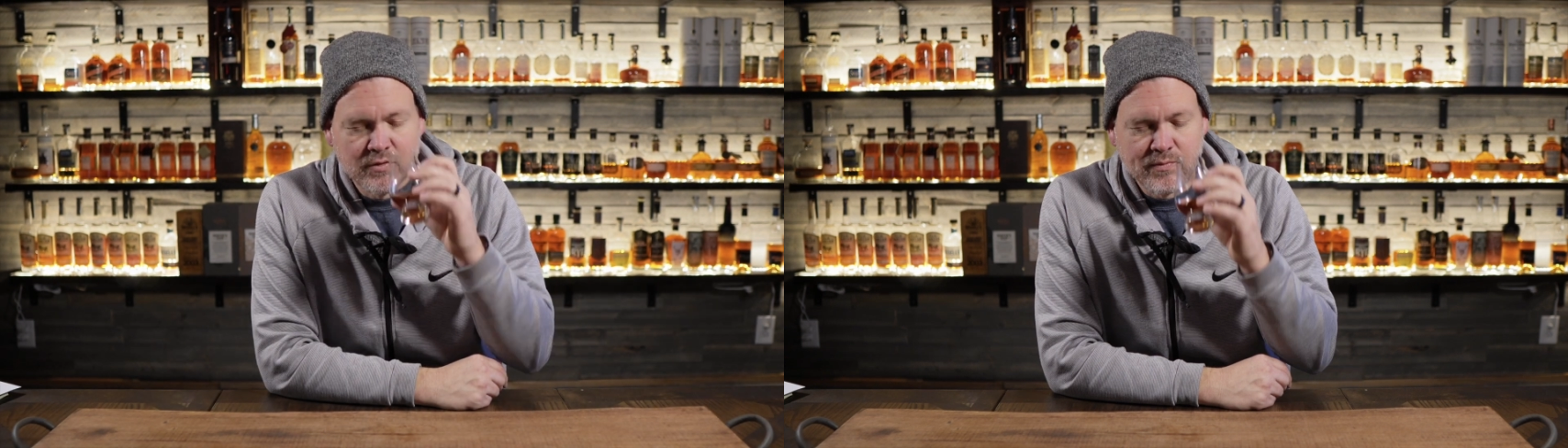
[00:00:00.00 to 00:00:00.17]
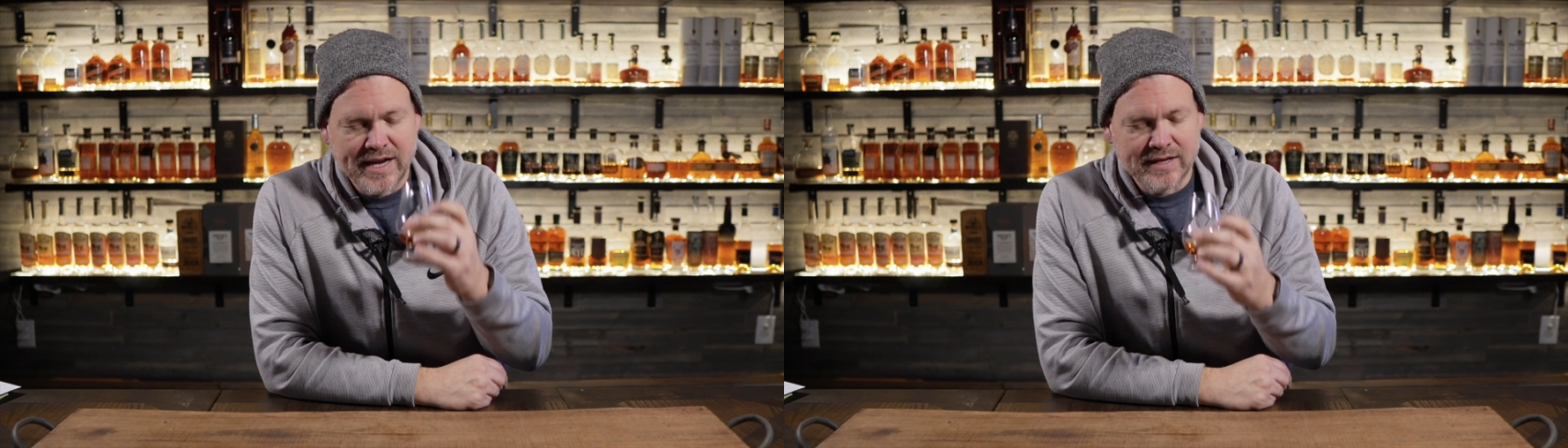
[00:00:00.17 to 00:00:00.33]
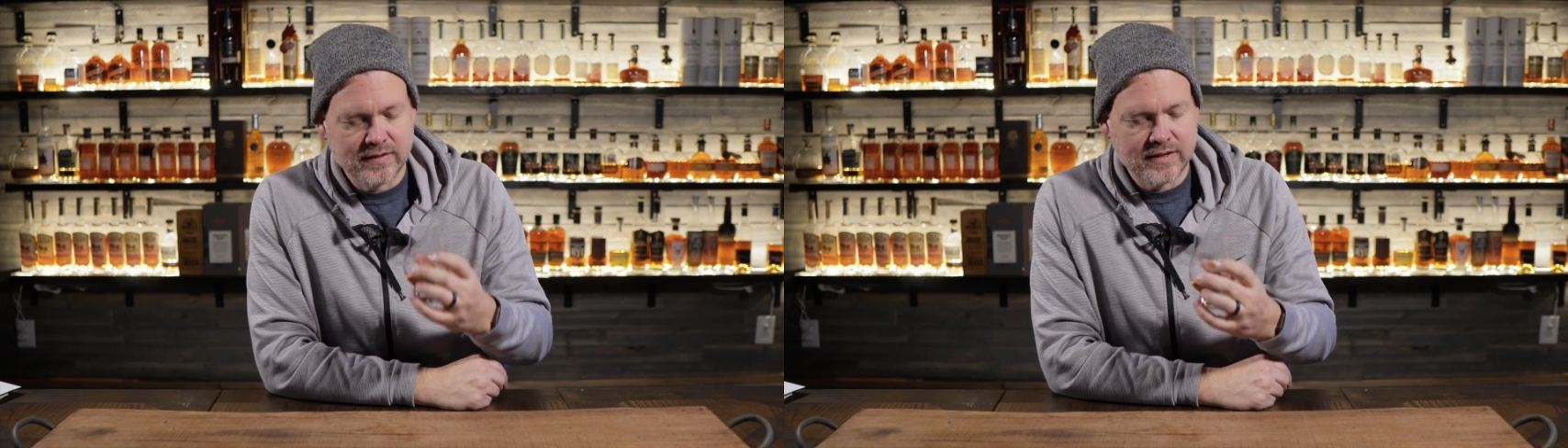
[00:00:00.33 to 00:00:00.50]

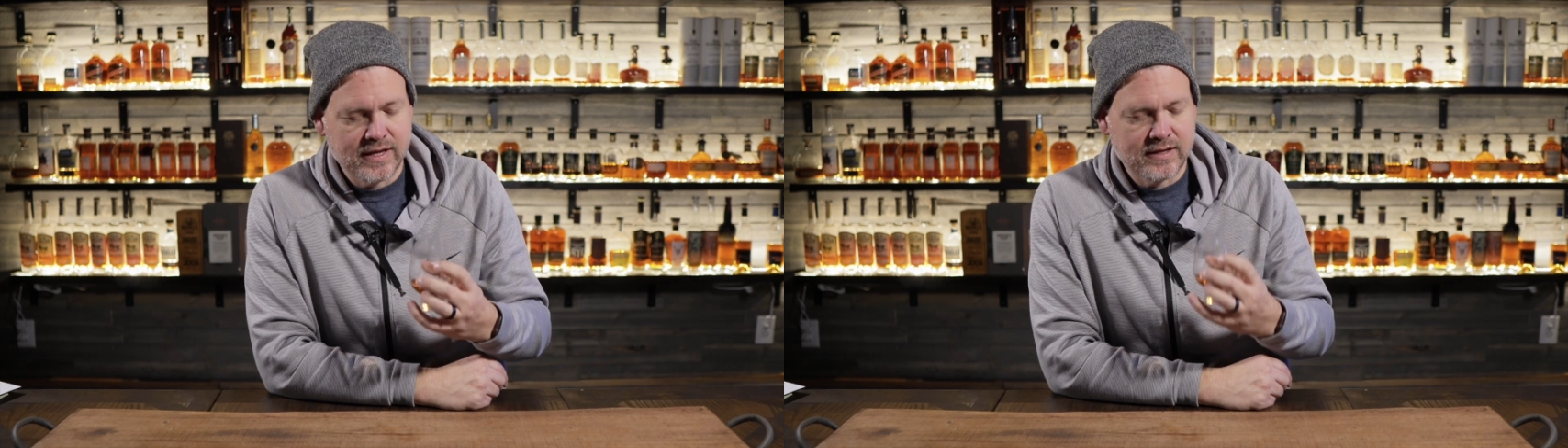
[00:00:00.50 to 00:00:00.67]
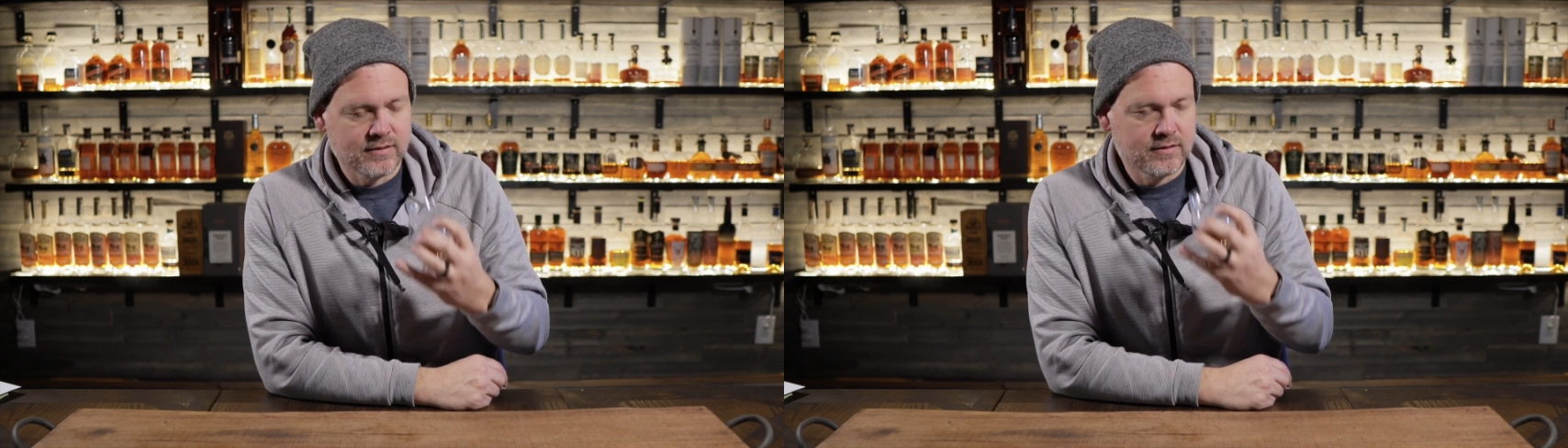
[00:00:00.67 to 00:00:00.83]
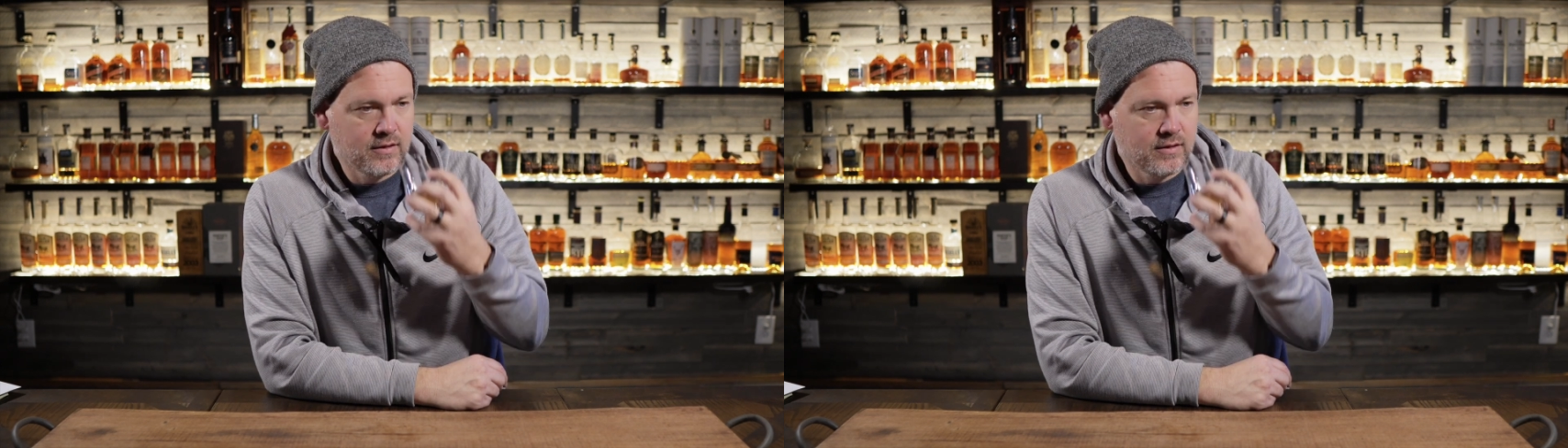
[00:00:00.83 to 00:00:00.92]
back to that.